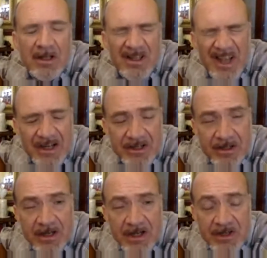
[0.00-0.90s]

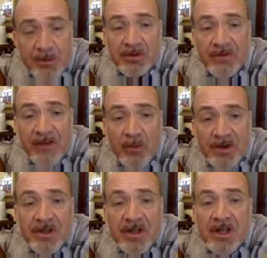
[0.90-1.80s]
lecture, but also the
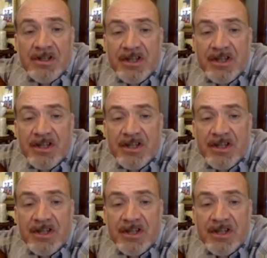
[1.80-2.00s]
other one.